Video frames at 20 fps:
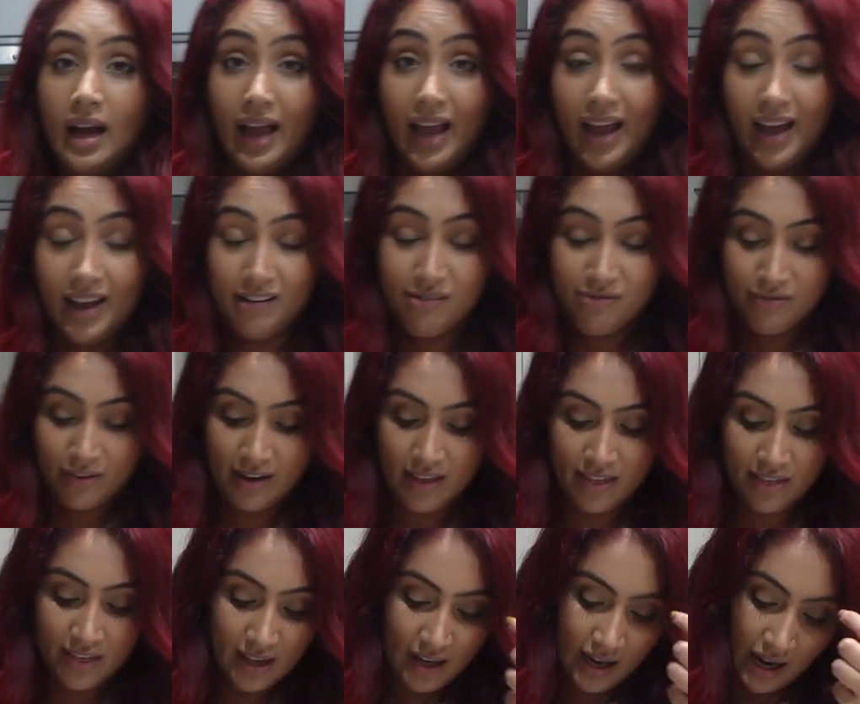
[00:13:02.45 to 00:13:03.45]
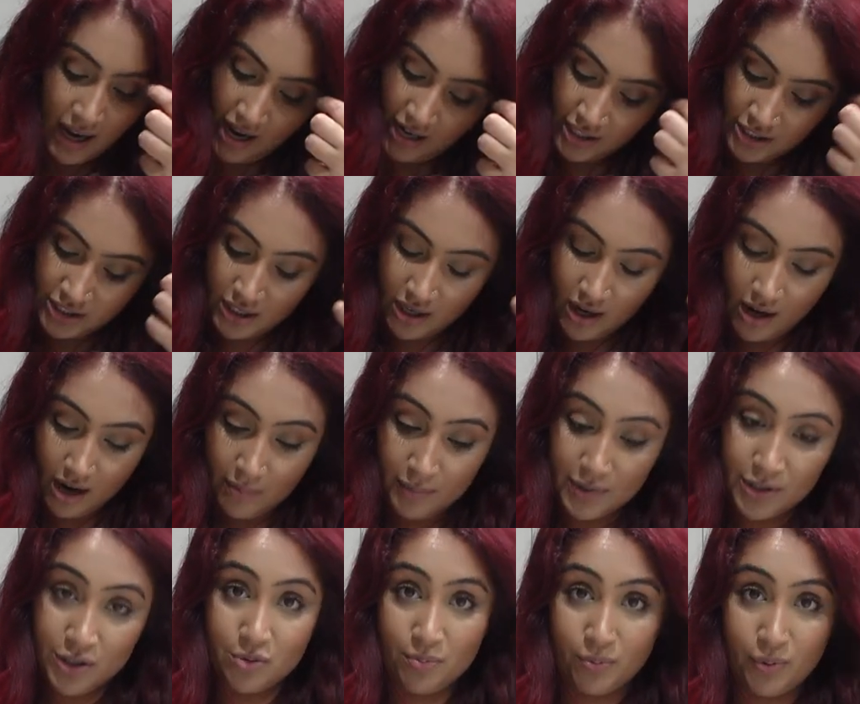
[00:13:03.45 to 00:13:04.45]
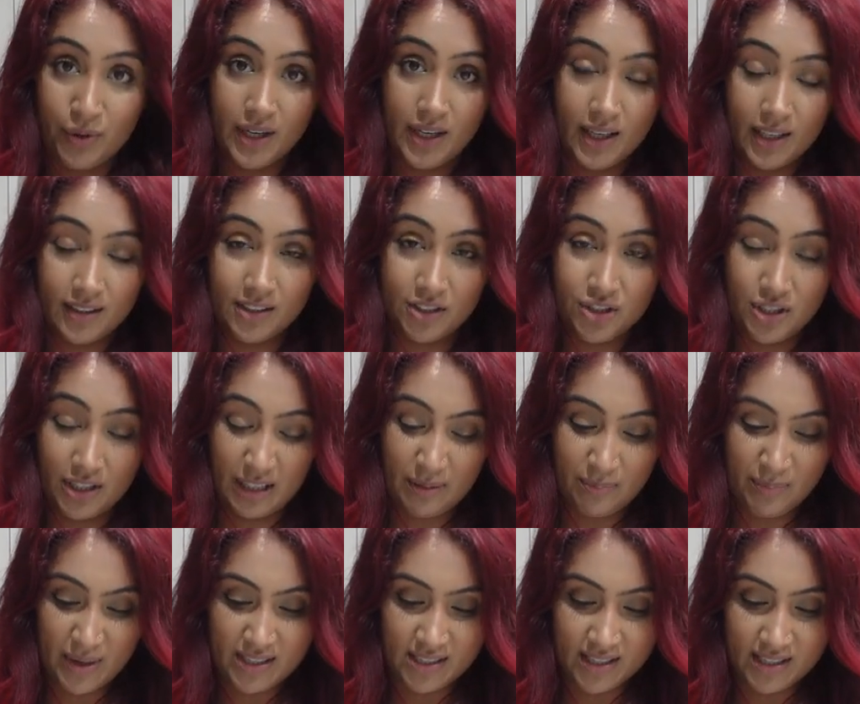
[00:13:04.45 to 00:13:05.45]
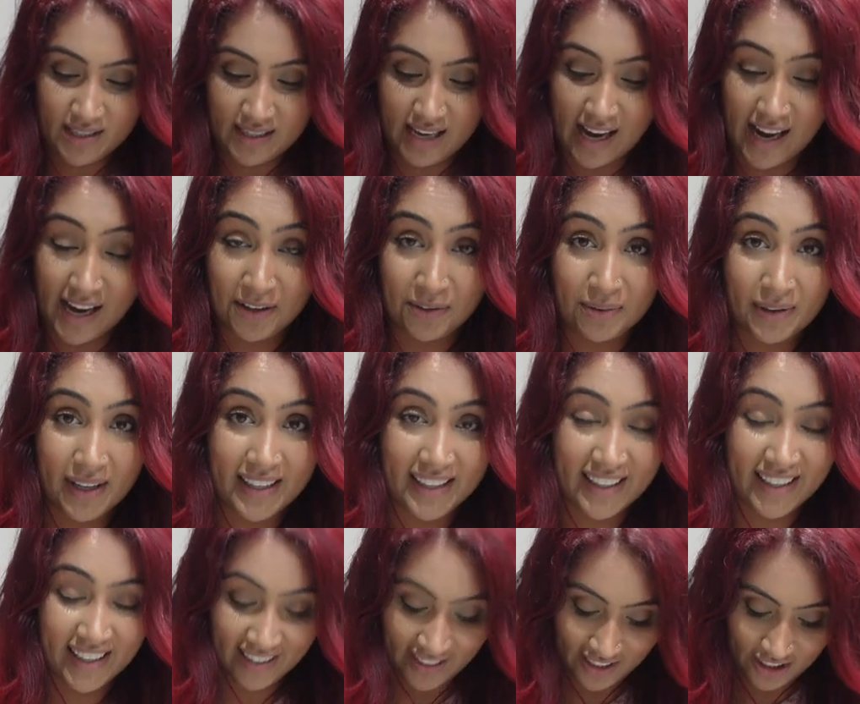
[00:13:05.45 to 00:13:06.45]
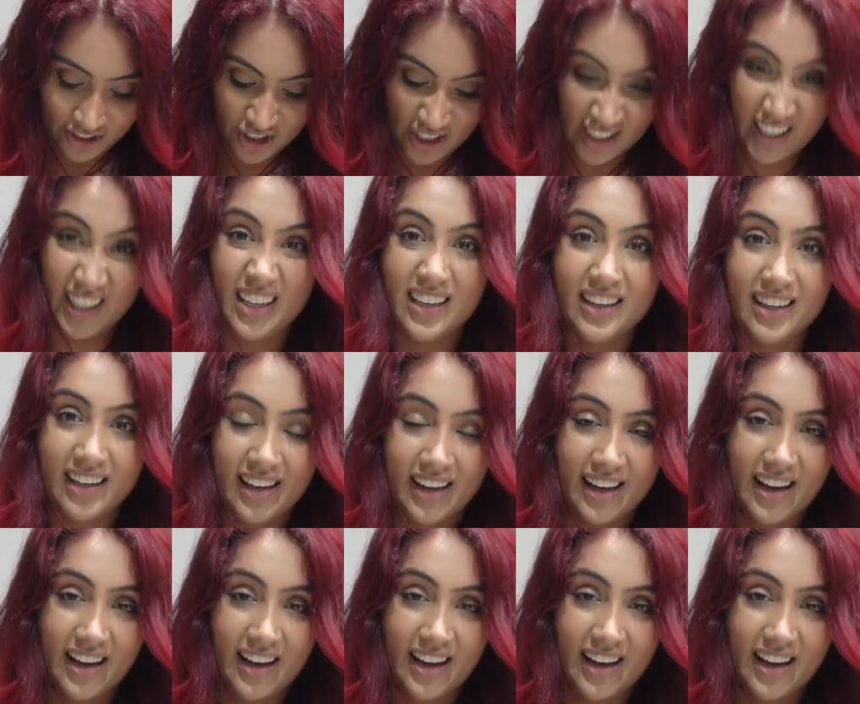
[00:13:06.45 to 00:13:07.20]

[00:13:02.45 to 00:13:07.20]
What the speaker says: And funny thing, I actually got Ahmed to pre-cut the chicken breast because I don't like cutting chicken.